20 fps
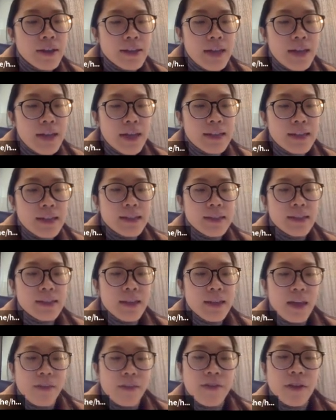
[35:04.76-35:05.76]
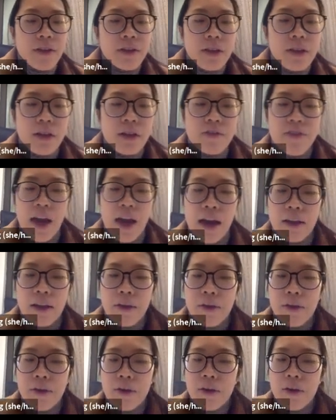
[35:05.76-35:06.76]
that's given a
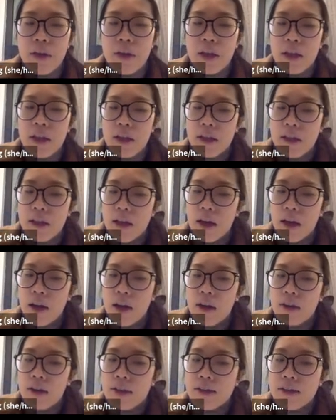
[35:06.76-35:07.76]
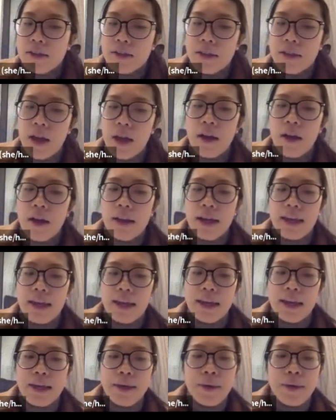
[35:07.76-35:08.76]
value. It's not like
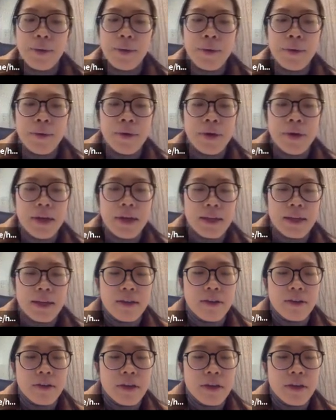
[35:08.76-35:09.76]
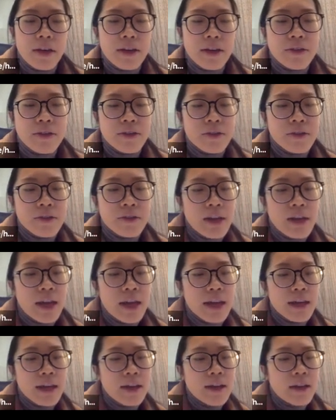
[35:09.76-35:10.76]
equal. Now we can do
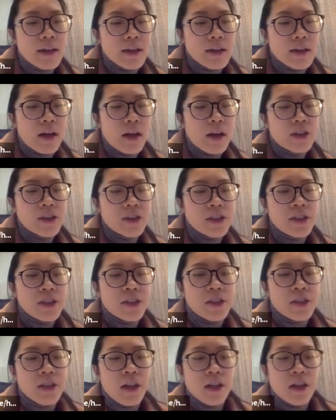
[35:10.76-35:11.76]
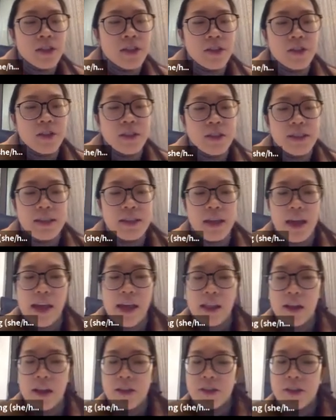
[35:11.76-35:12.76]
like larger
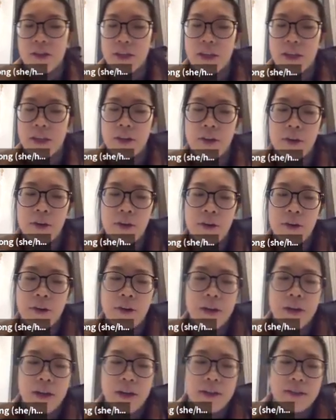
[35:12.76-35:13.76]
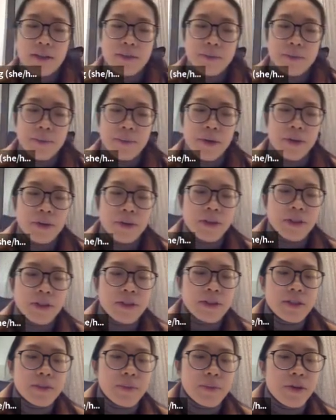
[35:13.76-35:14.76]
equal, smaller,
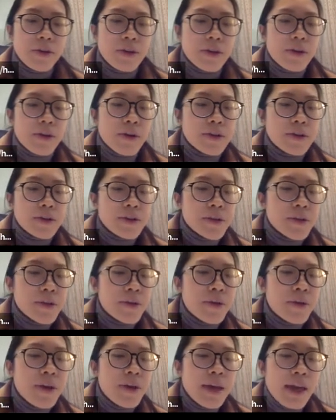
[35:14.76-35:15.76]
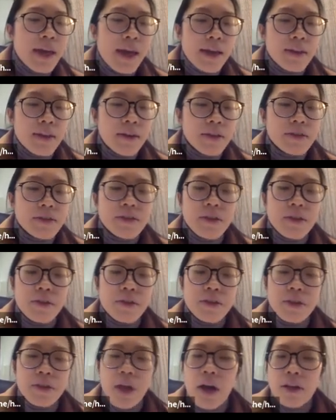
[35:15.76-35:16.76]
small equal to, and also
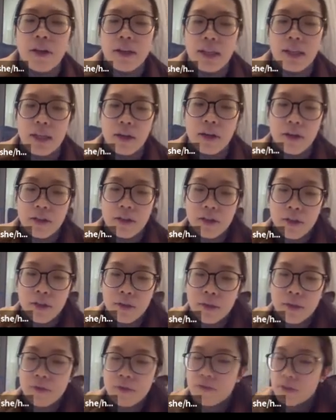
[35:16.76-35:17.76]
not equal to.